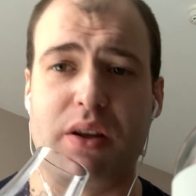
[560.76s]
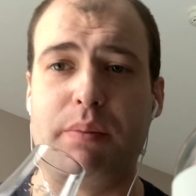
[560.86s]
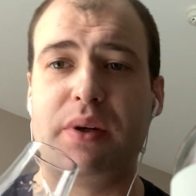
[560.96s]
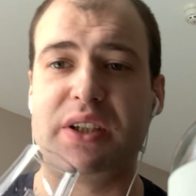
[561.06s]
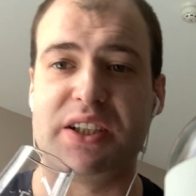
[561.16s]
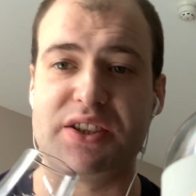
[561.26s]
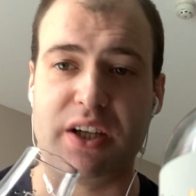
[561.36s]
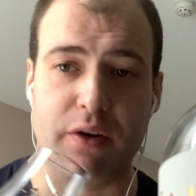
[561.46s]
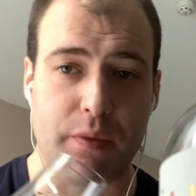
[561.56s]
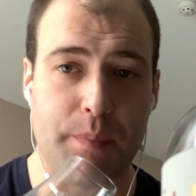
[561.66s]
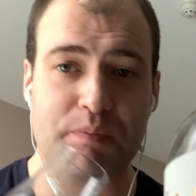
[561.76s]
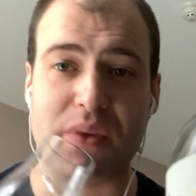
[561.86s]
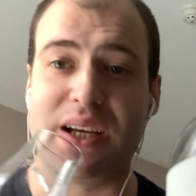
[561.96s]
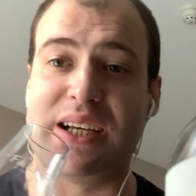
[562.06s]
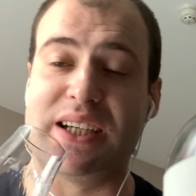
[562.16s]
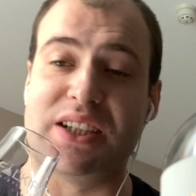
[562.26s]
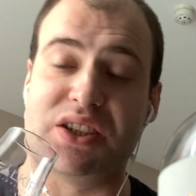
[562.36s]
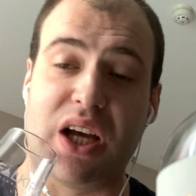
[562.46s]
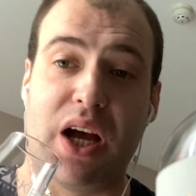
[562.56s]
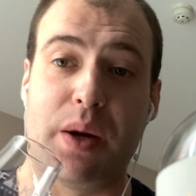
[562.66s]
the body itself is
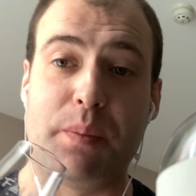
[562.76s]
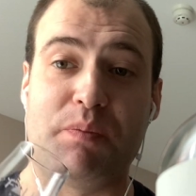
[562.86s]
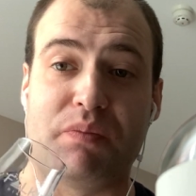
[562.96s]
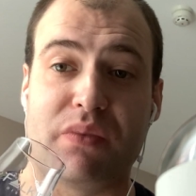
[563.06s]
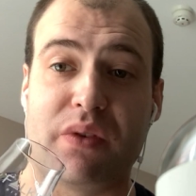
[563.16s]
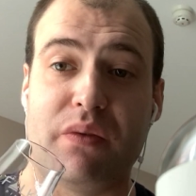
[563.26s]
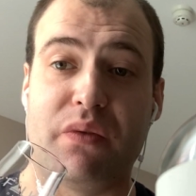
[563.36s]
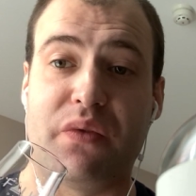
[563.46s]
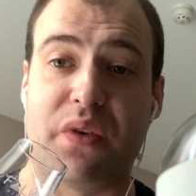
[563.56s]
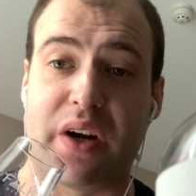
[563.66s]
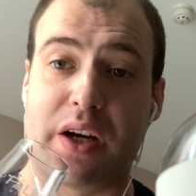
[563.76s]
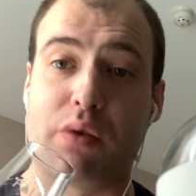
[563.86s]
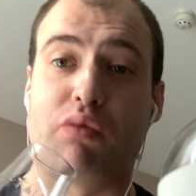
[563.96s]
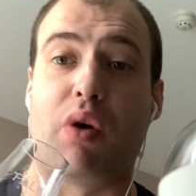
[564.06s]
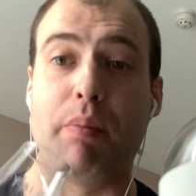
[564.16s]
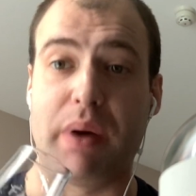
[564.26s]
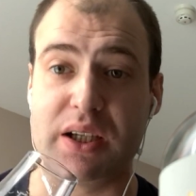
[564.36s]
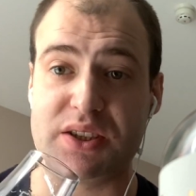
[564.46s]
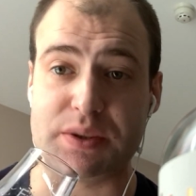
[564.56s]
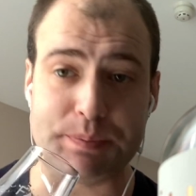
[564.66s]
very
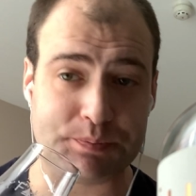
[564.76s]
robust,